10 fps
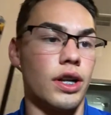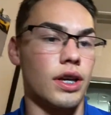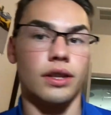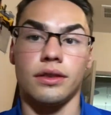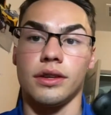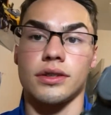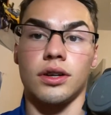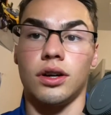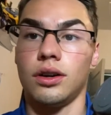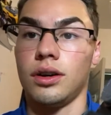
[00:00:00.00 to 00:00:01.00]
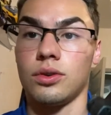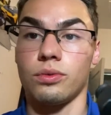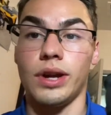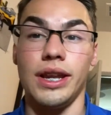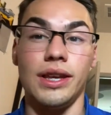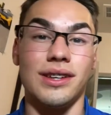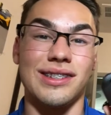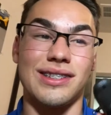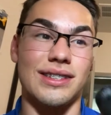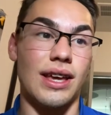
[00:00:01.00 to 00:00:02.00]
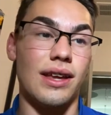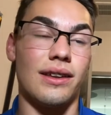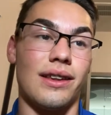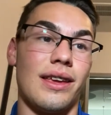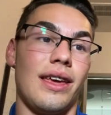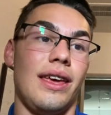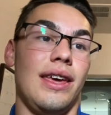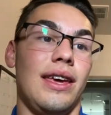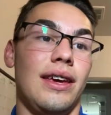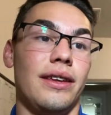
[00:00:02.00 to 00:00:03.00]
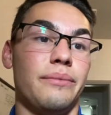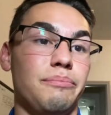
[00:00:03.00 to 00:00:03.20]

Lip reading: gonna get this all ready, set, and